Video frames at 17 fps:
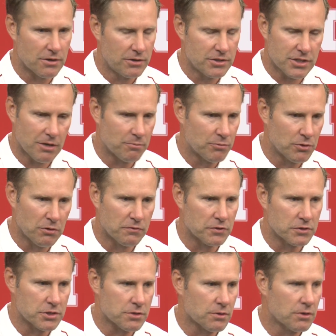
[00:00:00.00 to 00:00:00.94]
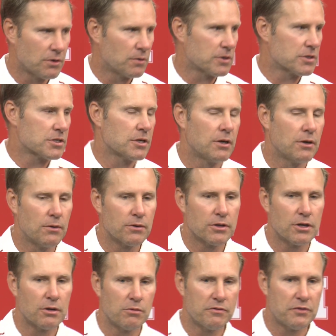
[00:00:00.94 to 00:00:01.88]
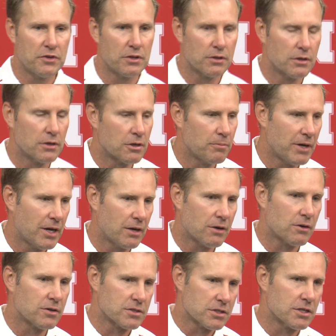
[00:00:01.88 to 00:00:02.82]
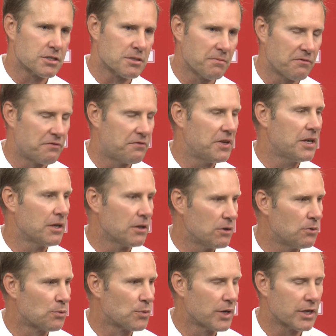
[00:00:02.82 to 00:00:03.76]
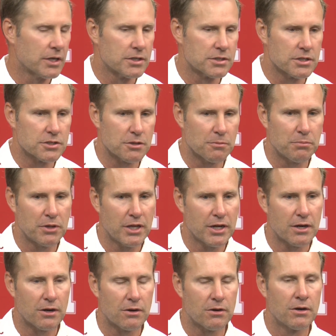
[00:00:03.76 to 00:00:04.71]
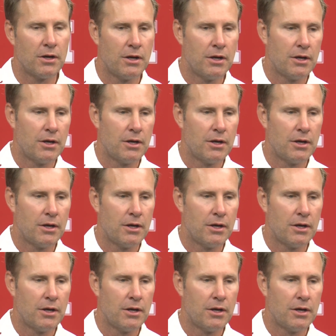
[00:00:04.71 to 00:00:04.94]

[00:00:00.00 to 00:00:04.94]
And he's got a beautiful stroke. So, you know, we feel good about our system fitting who Rink is as a player